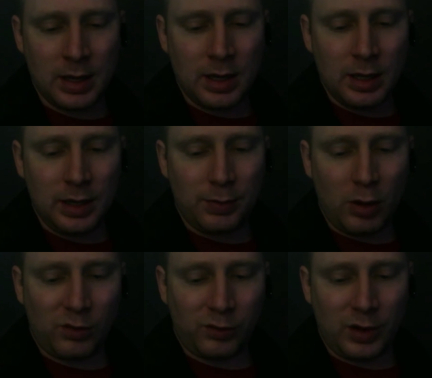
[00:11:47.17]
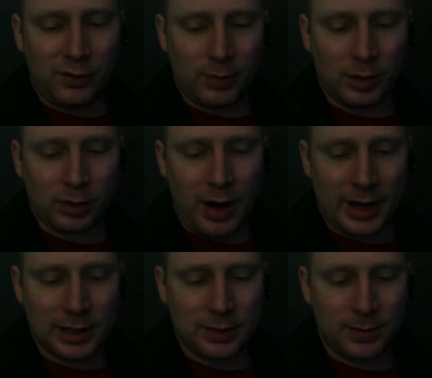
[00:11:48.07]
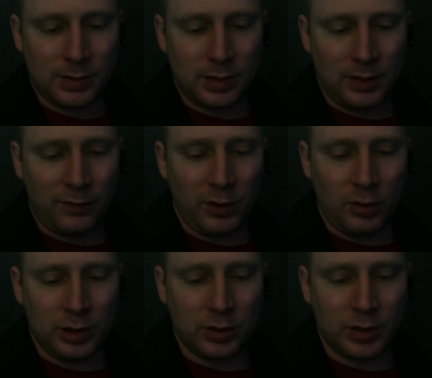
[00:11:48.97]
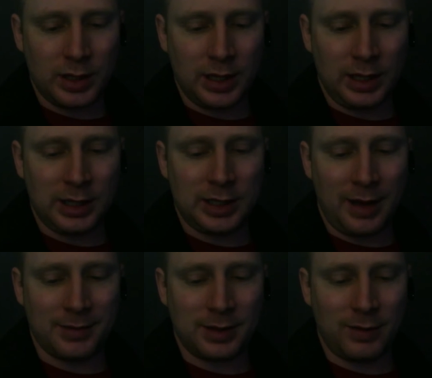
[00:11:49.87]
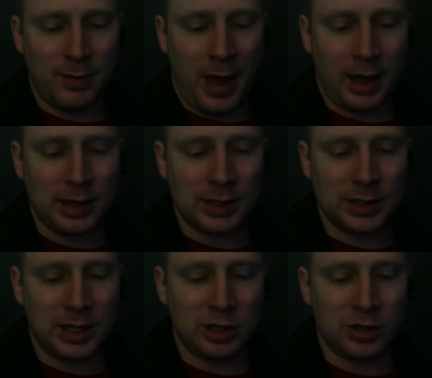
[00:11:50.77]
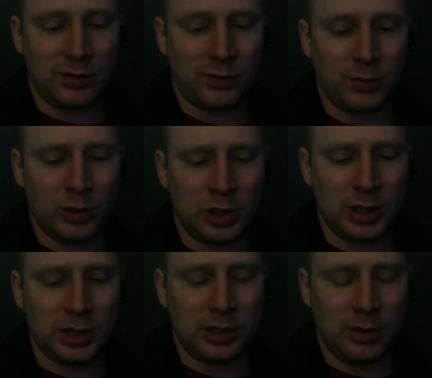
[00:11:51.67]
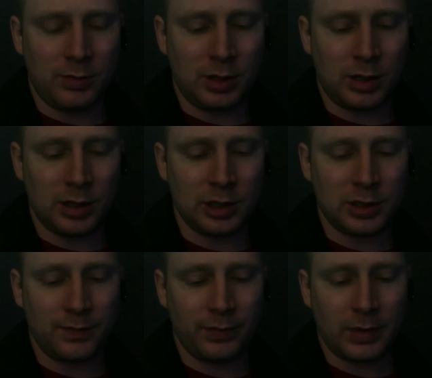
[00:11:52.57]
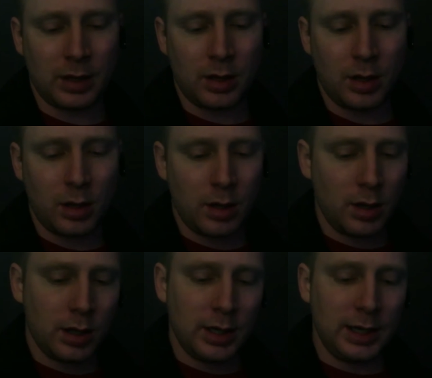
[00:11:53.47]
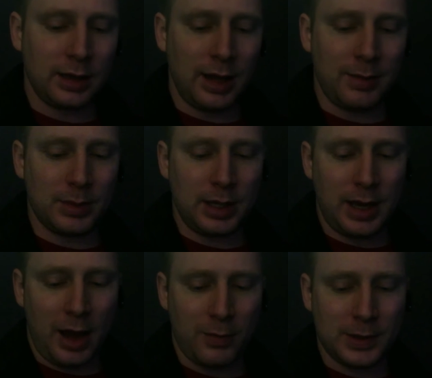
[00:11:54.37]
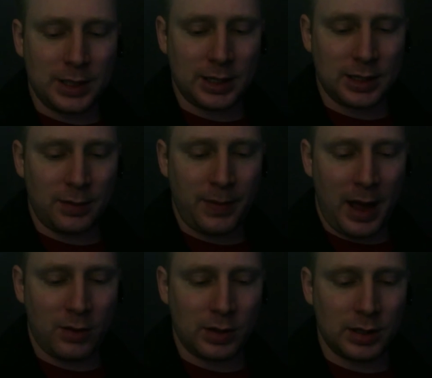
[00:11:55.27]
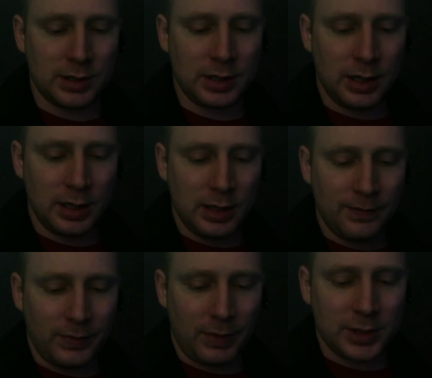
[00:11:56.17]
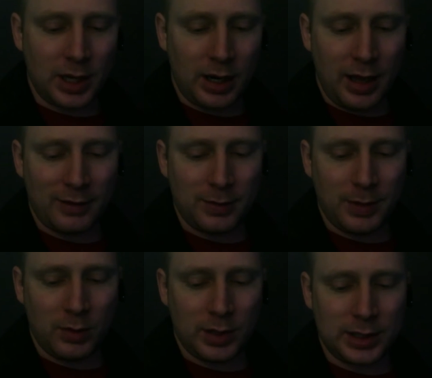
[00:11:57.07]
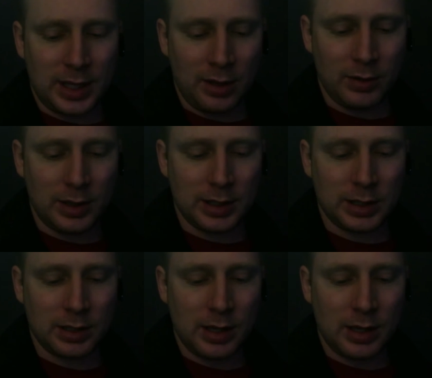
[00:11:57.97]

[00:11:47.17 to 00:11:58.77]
He broke free from her grasp and floated toward the inky depths of the back of the station from which he had emerged. He claimed he now possessed their powers. I'm sorry I have to be the one to tell you this.